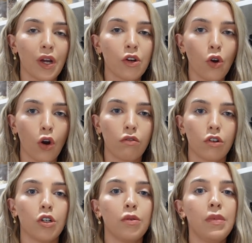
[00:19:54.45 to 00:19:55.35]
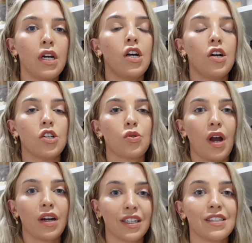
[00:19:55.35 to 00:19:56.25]
We had no room, so
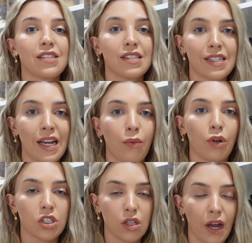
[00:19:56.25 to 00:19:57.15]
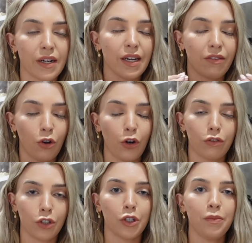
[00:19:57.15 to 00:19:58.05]
I understand what it's like to have no
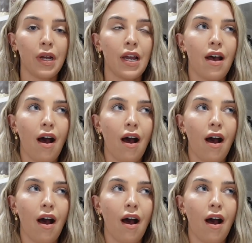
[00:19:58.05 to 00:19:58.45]
room.